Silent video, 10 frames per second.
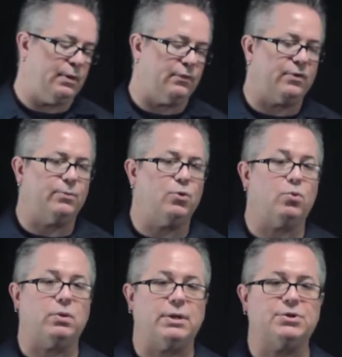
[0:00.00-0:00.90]
some
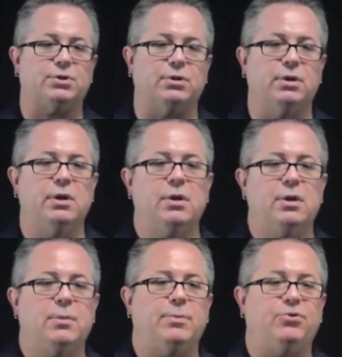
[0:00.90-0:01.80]
correlation
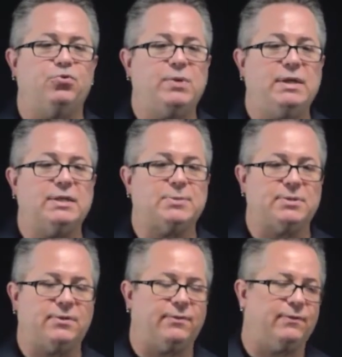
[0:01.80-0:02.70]
between the
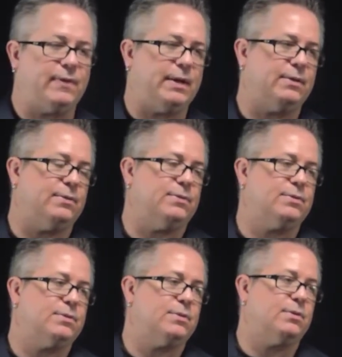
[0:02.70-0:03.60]
specific
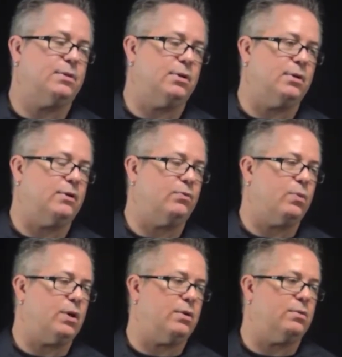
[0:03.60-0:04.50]
factors as
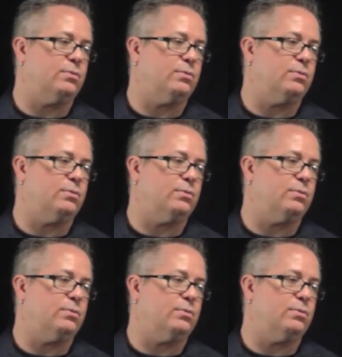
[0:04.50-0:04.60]
well,